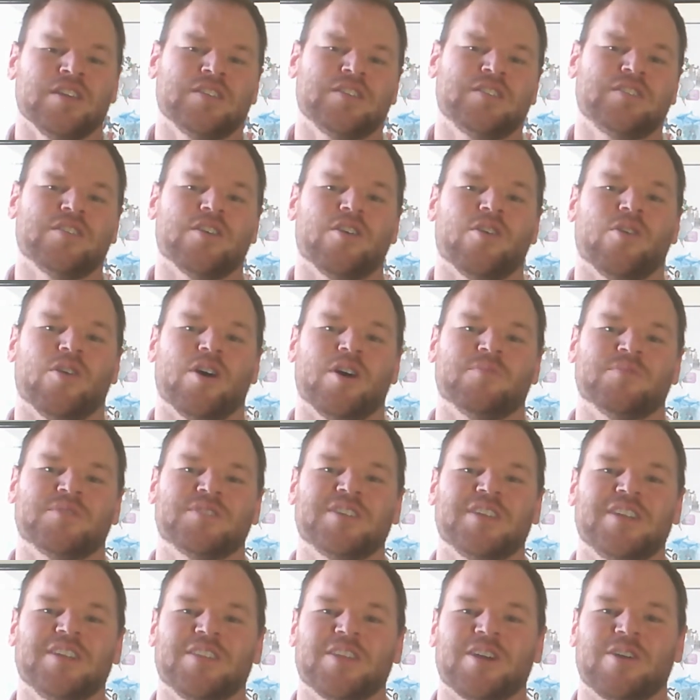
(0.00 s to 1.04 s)
So I'm
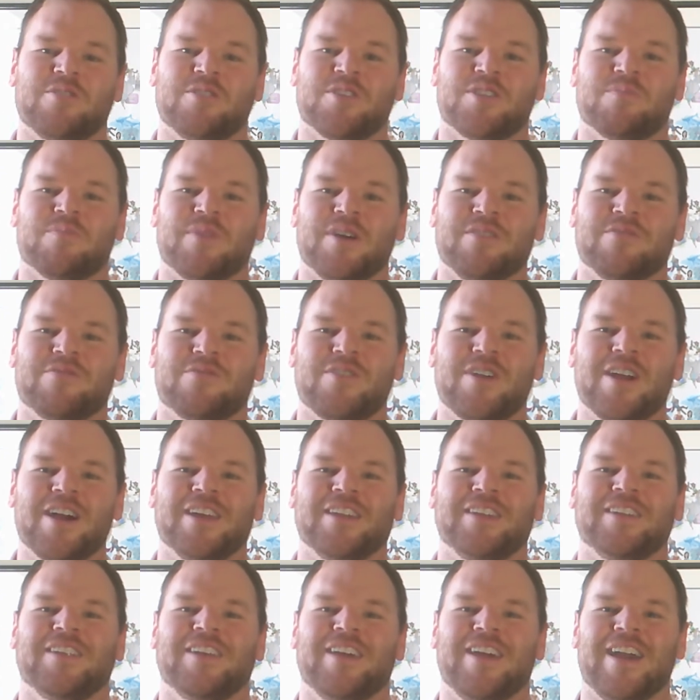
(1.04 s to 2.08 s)
sitting there with my
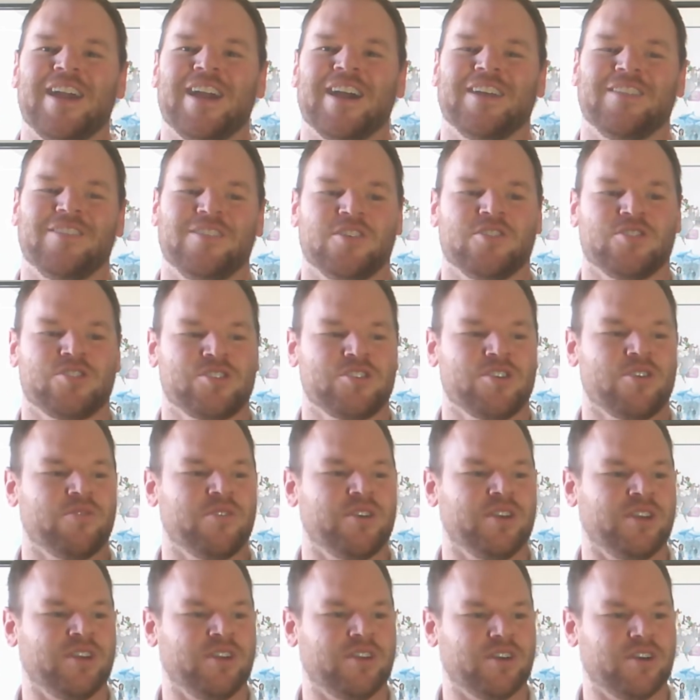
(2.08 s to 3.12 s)
friend, and they're showing
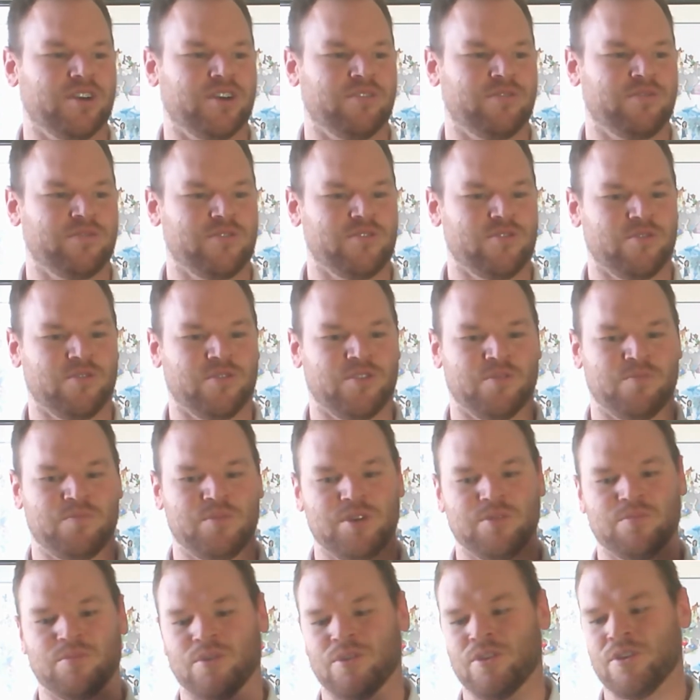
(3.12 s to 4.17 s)
a few of the
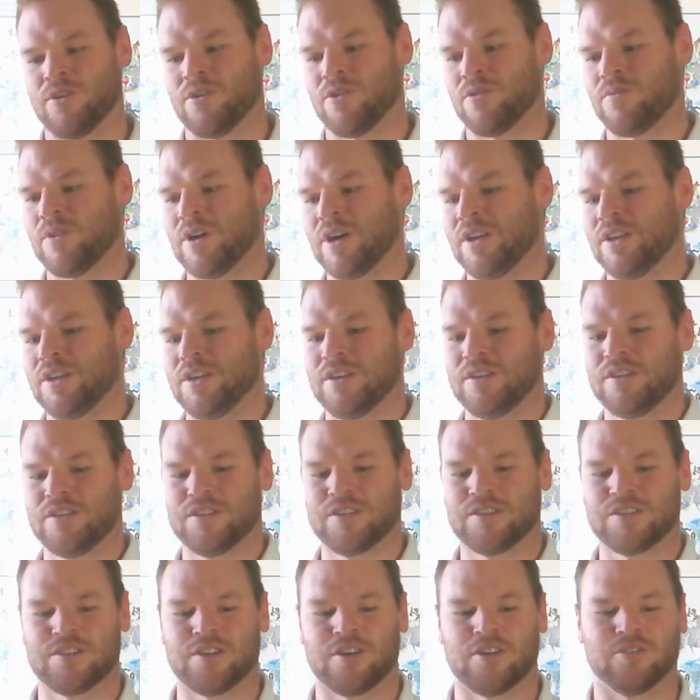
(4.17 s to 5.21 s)
people that are ready to
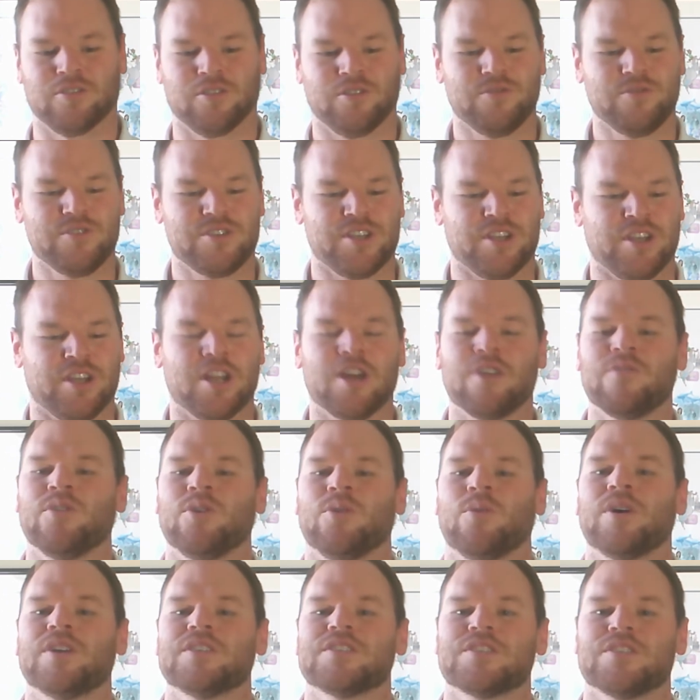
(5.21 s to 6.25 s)
start luging, and every
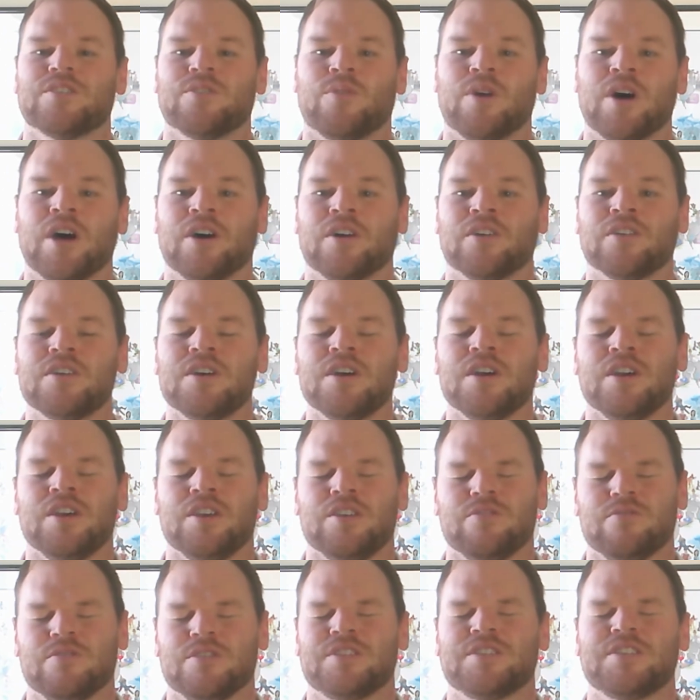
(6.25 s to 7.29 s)
once in a while,
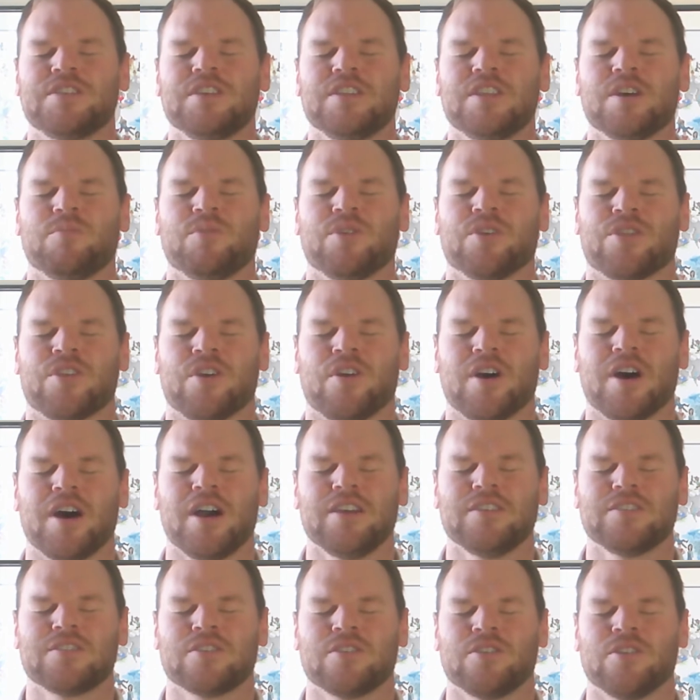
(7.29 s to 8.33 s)
you would see them with their
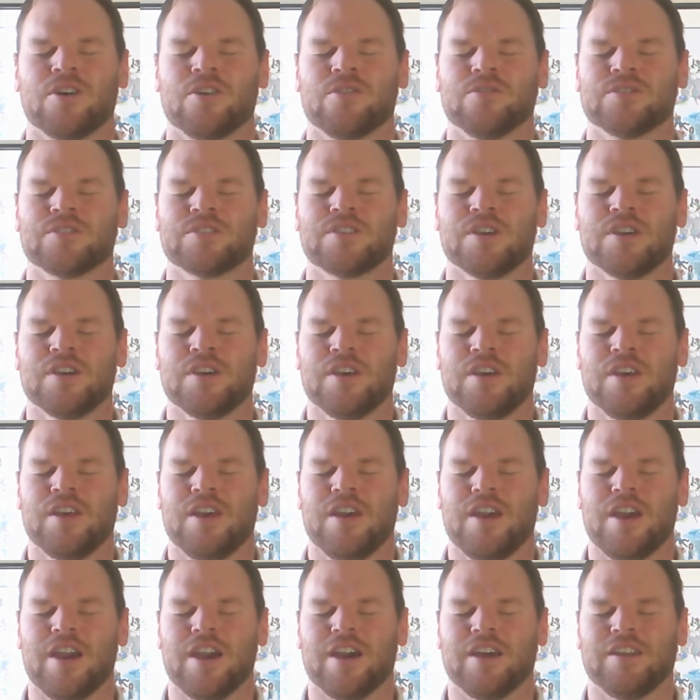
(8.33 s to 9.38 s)
eyes closed,
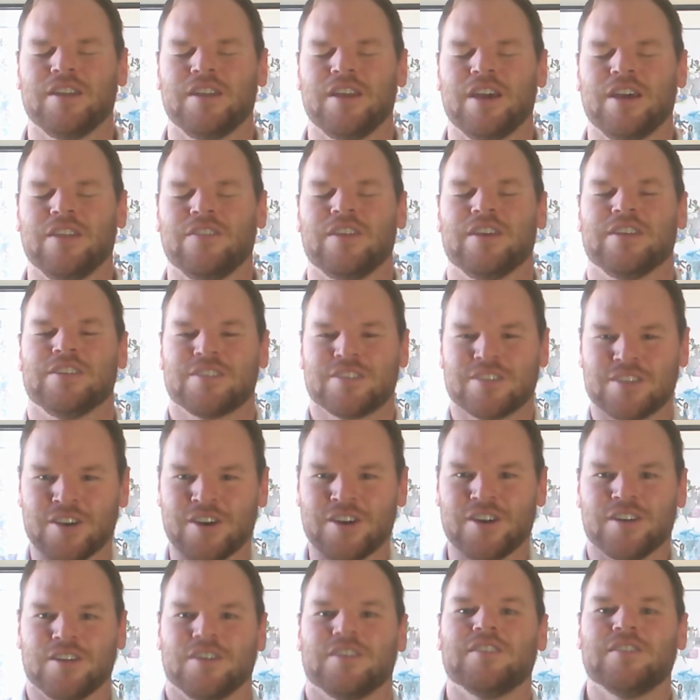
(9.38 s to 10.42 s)
and and they'd
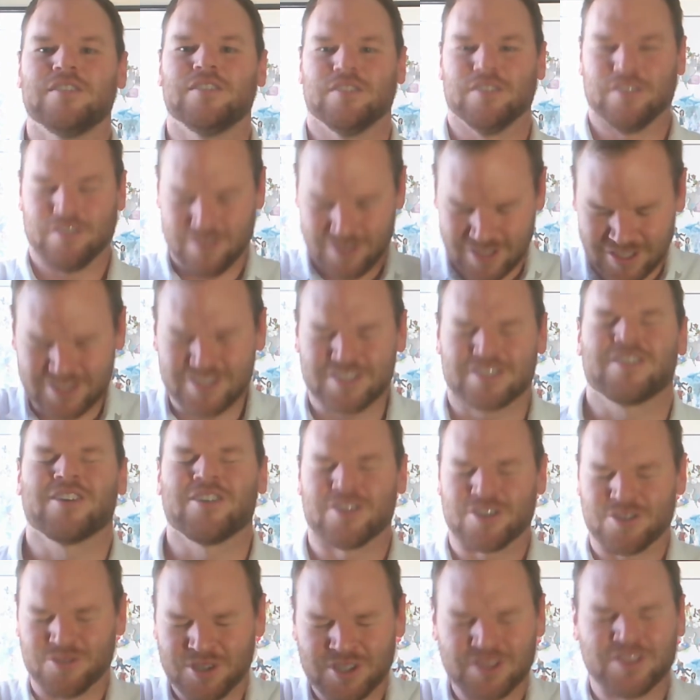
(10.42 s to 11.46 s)
start they'd start
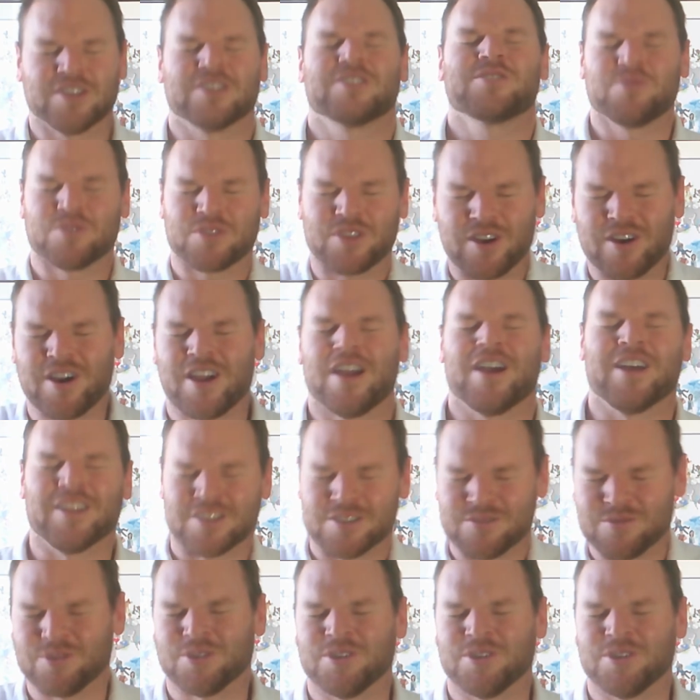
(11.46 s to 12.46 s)
doing this with their hands